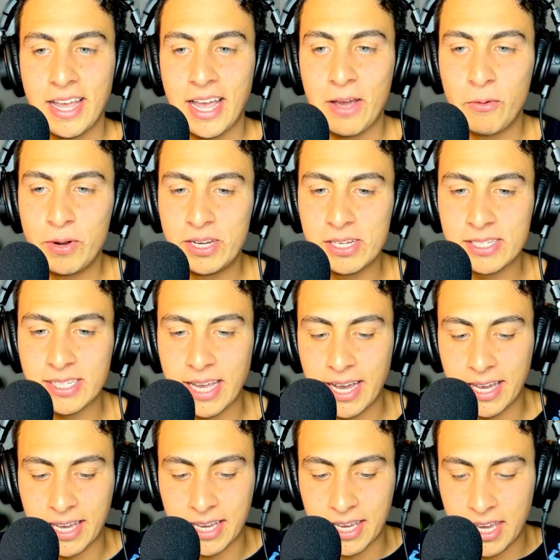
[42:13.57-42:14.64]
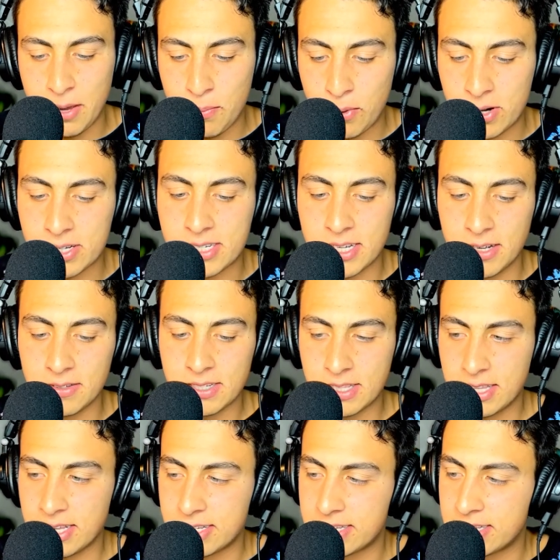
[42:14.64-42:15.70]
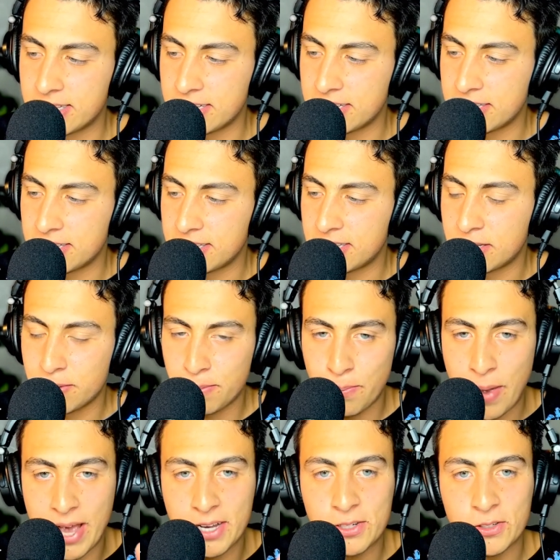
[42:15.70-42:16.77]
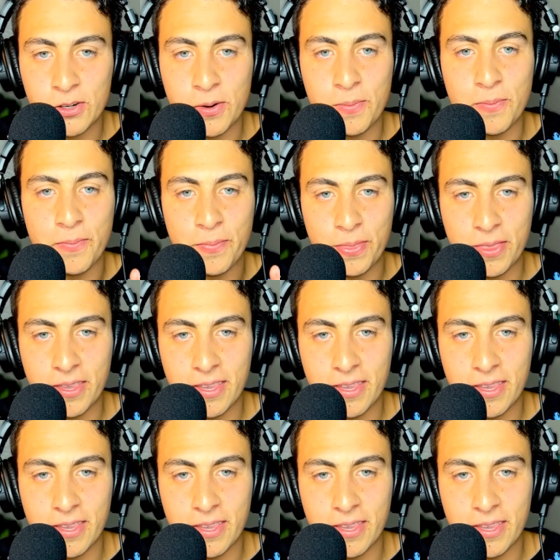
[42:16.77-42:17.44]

And we just like keep ourselves in this spectrum